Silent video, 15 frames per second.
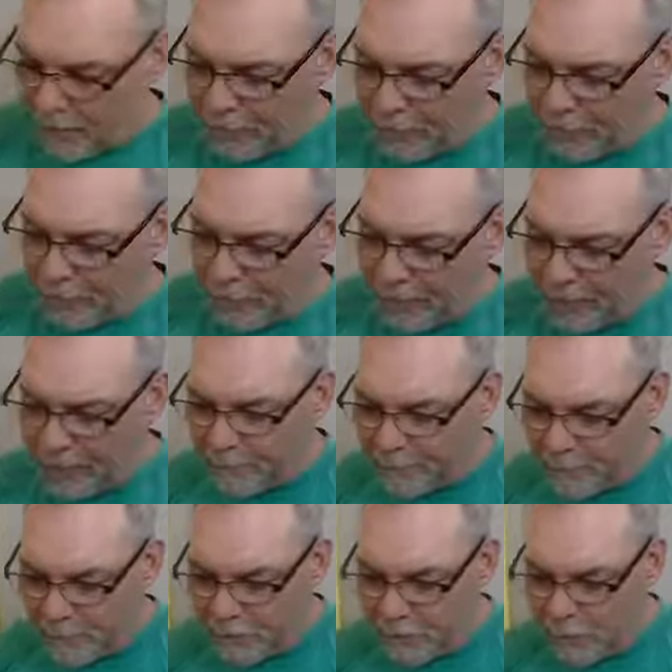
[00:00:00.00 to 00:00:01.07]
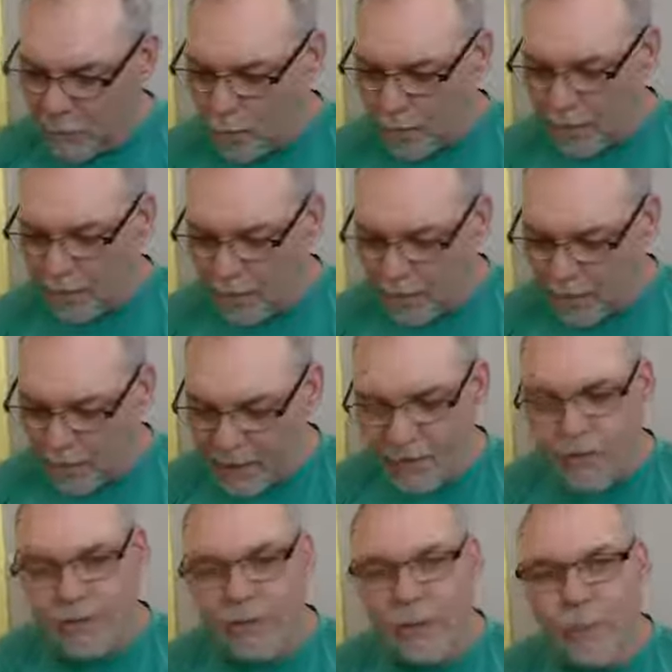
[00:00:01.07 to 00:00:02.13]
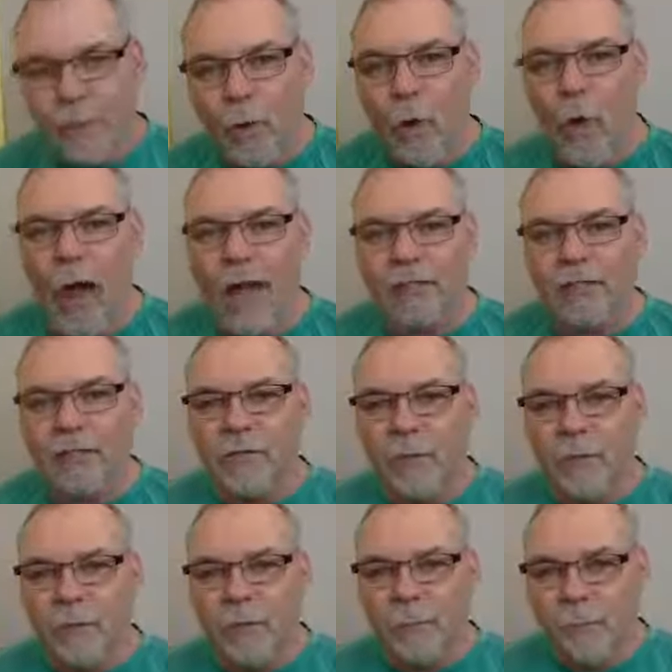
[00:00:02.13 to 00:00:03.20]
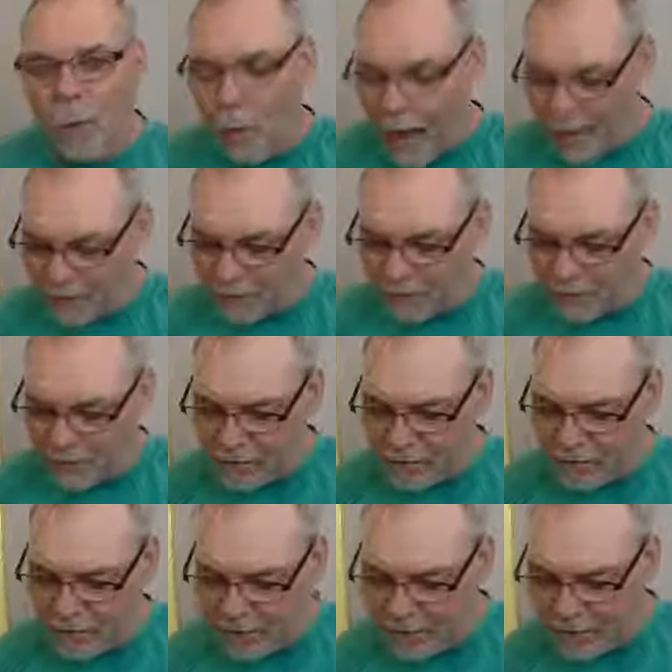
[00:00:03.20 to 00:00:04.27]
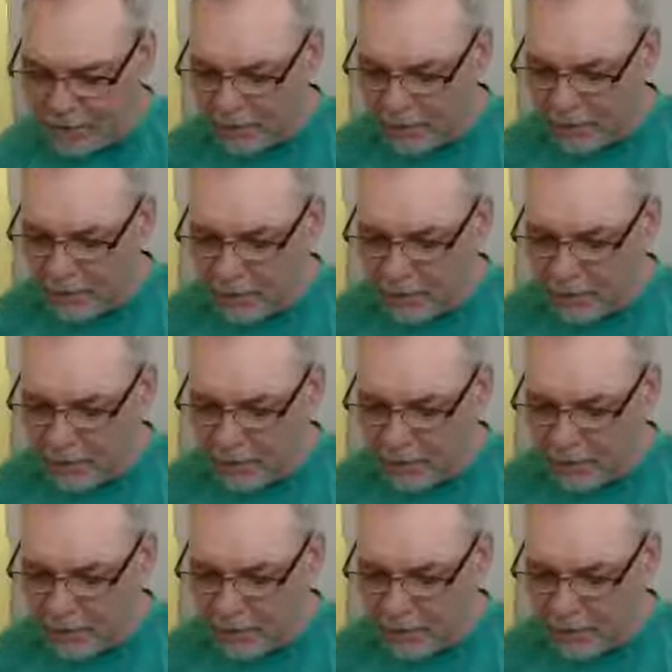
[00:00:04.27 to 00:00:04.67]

third thing you want to be is proactive. You want to be proactive in your thinking.